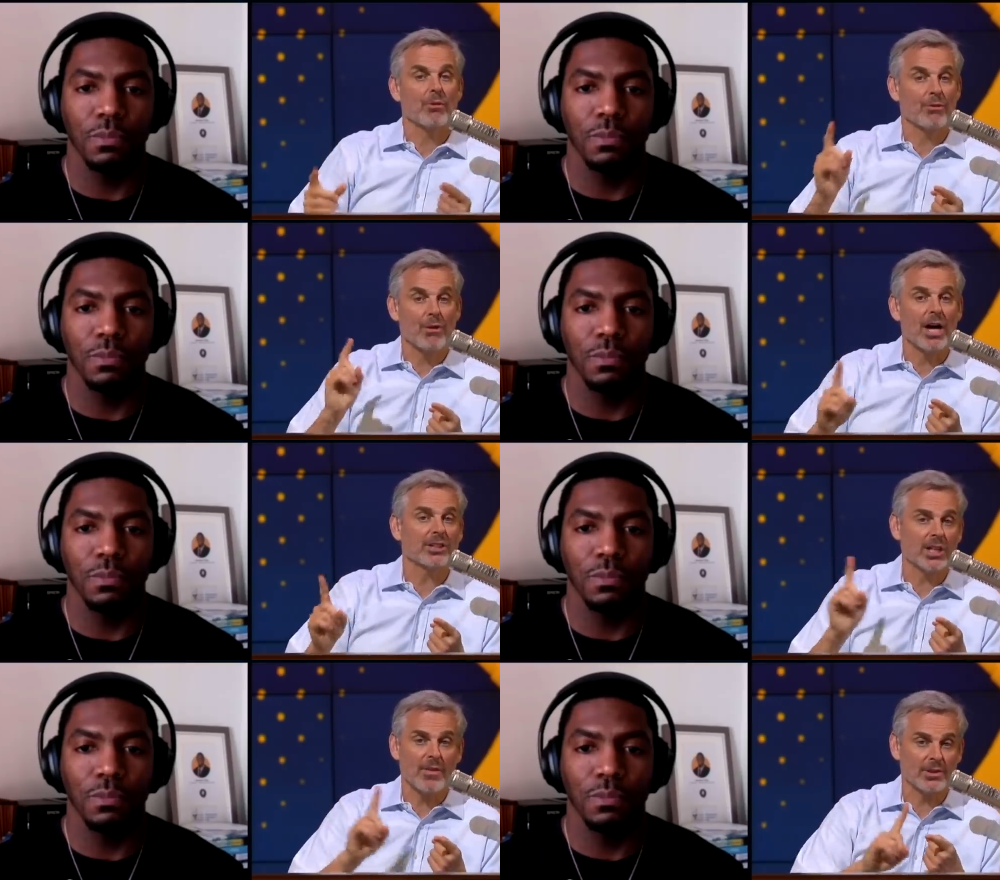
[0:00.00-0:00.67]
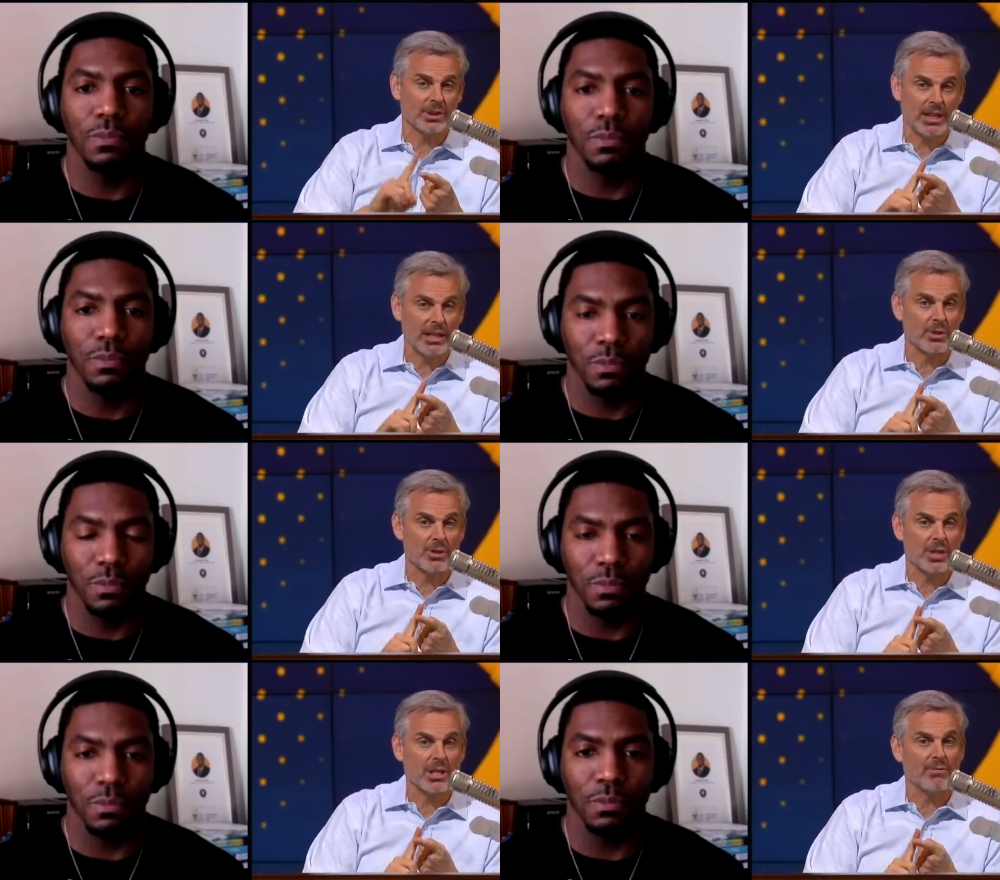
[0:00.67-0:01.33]
Speaker 1: Your thoughts on the Steelers
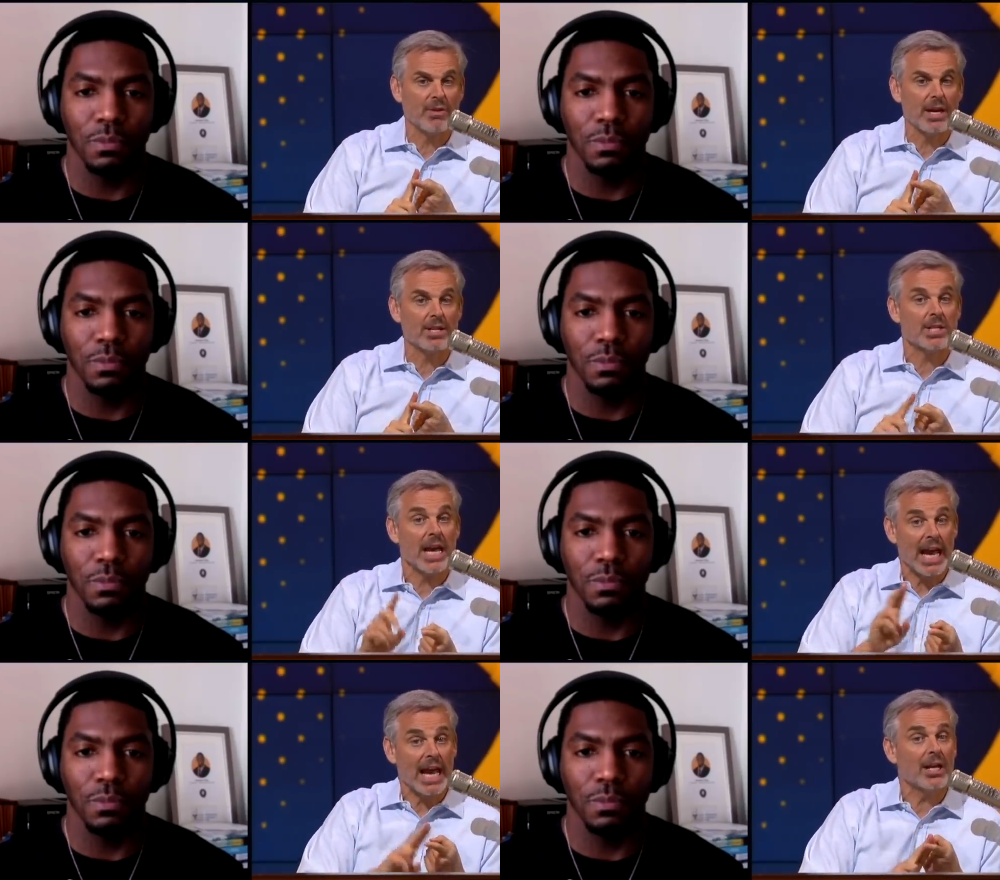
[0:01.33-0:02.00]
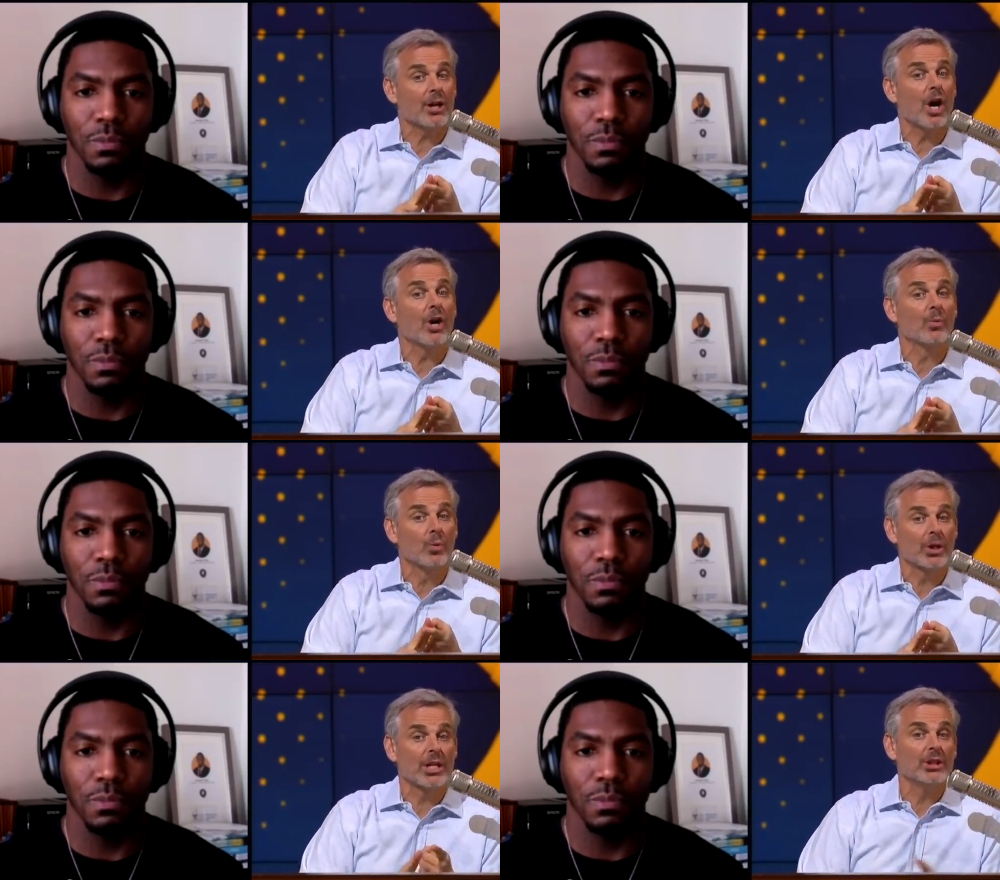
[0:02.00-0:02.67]
defense and on
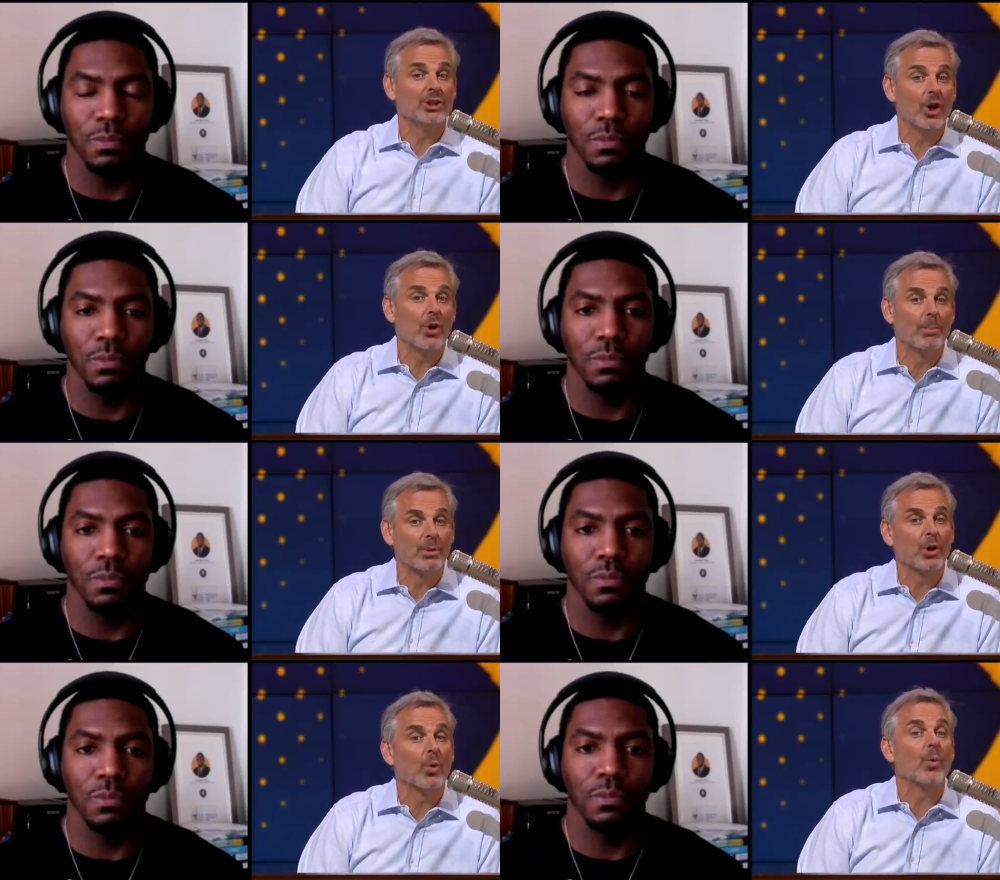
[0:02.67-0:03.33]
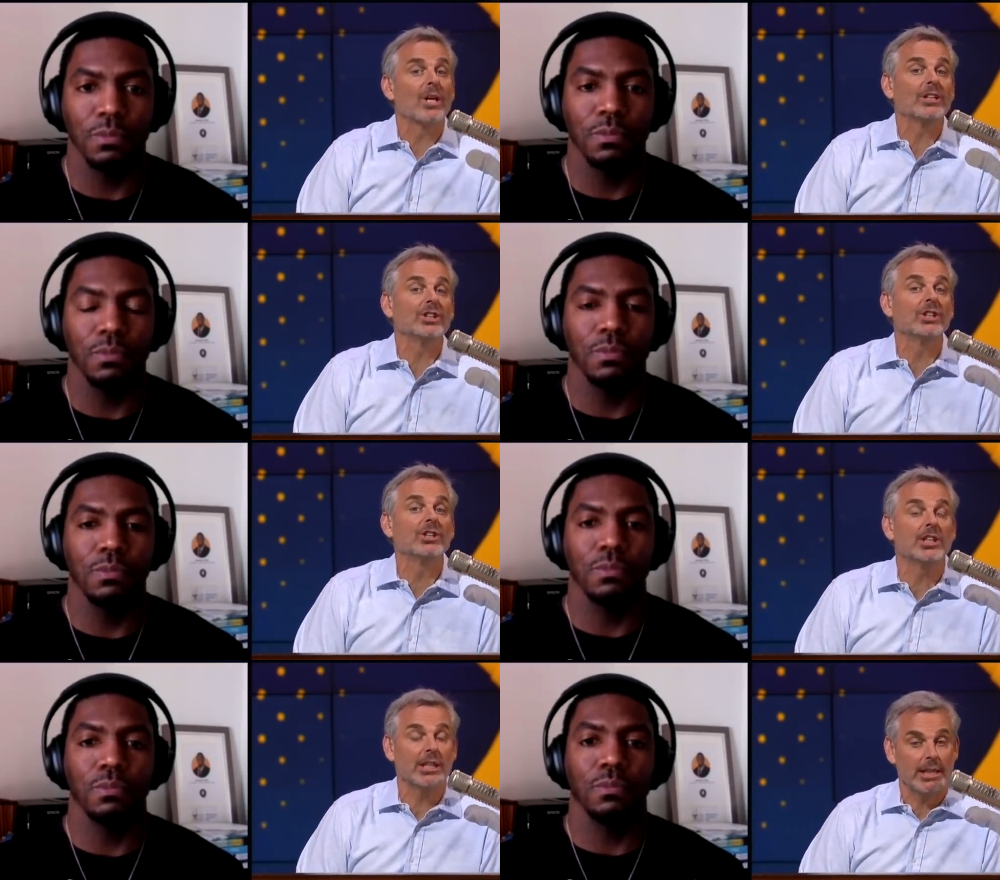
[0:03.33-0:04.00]
rookie Joe Burrow. What did you
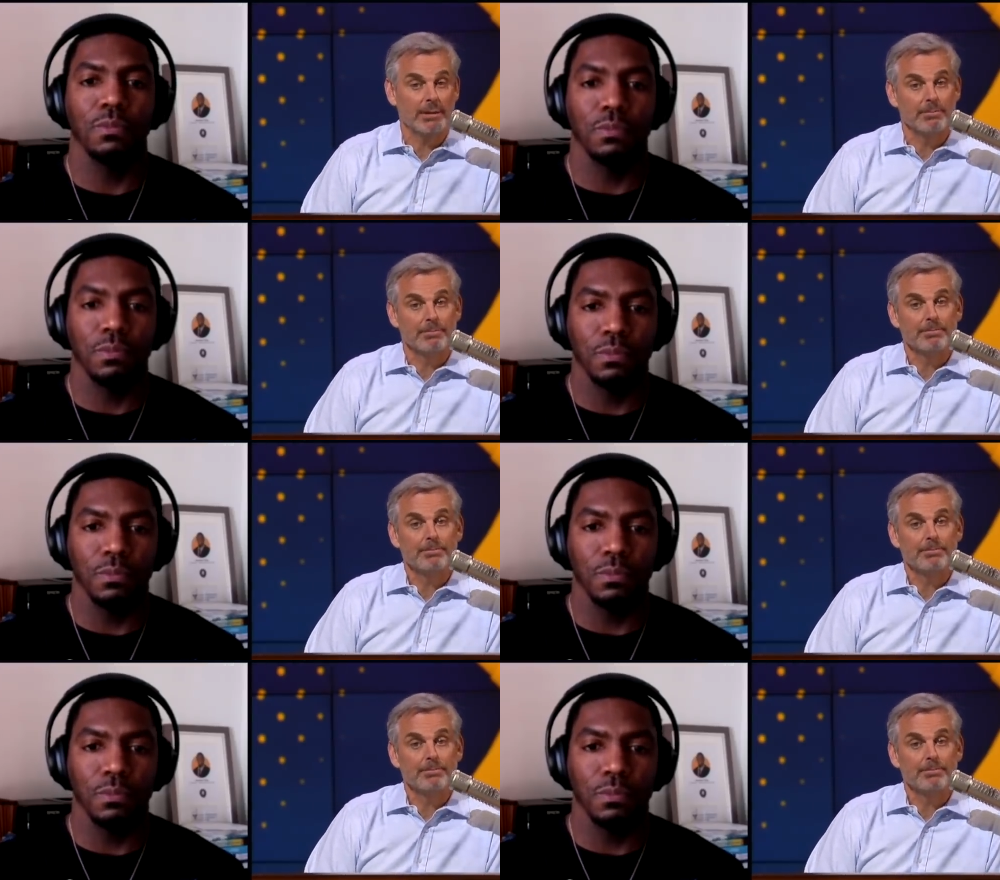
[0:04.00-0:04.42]
see?